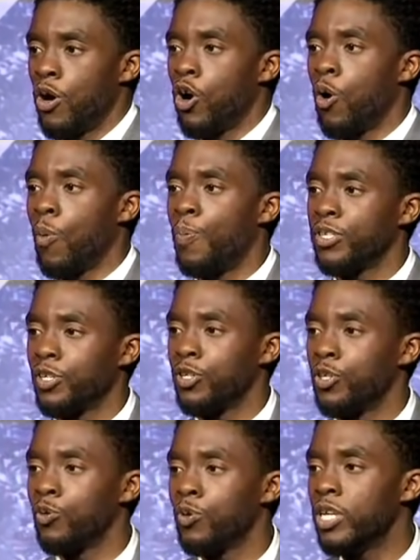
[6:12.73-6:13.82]
or it opens
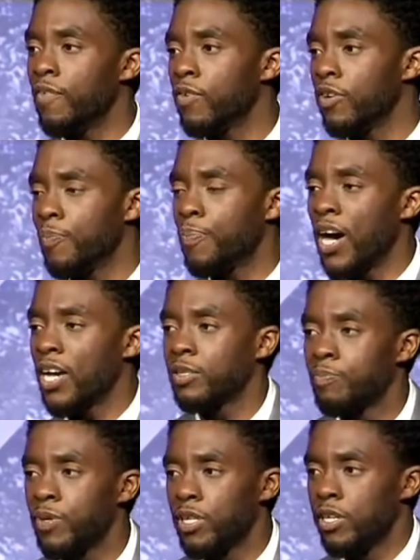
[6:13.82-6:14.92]
a new level of
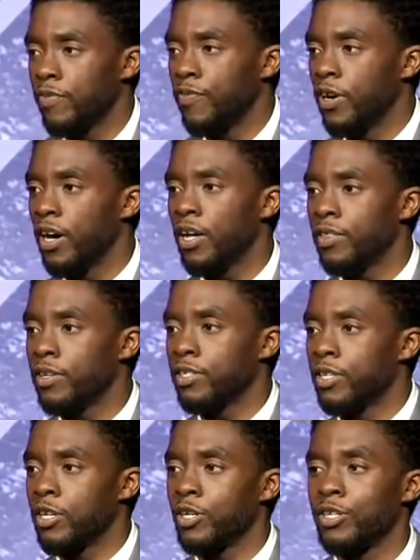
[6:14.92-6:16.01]
possibility for
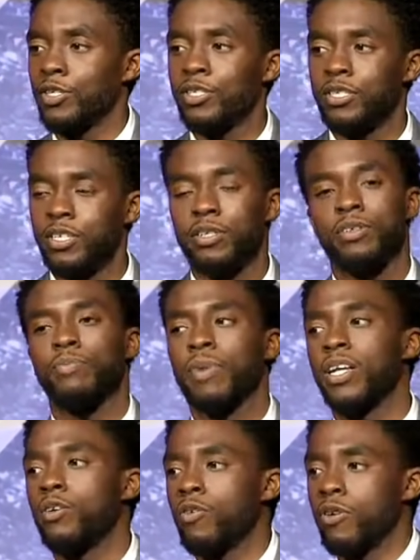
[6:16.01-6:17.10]
others that are considered
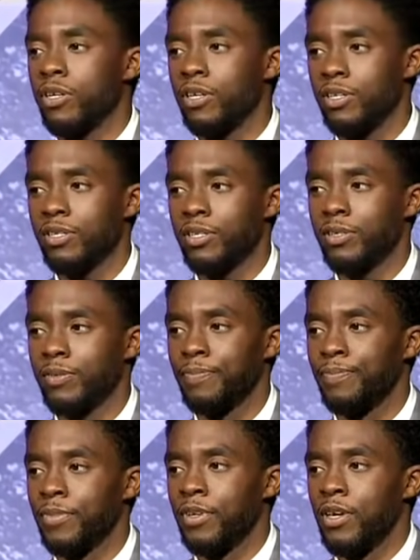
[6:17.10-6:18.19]
minorities.
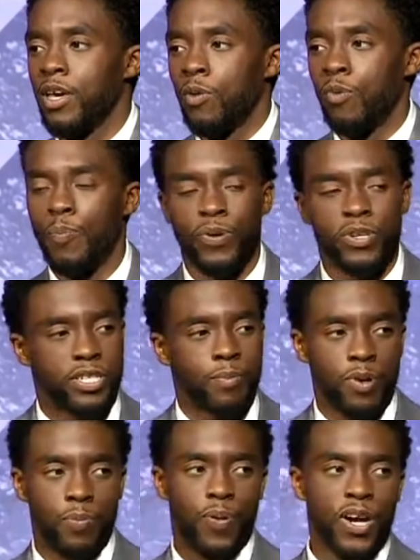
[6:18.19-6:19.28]
When, pres
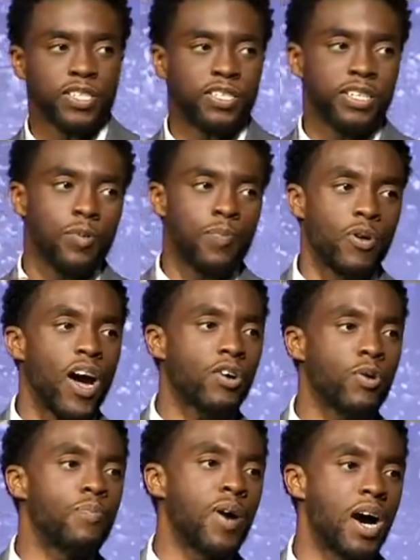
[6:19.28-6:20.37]
when President
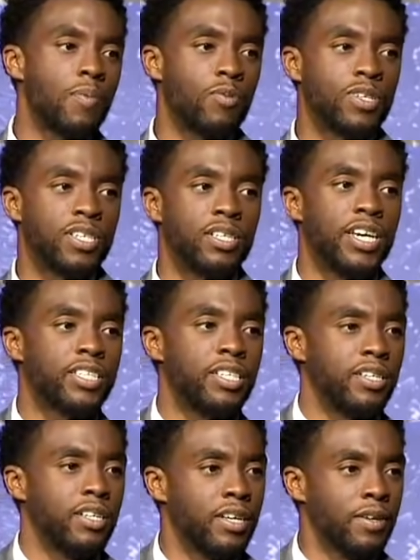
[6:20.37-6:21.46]
Barack Obama was elected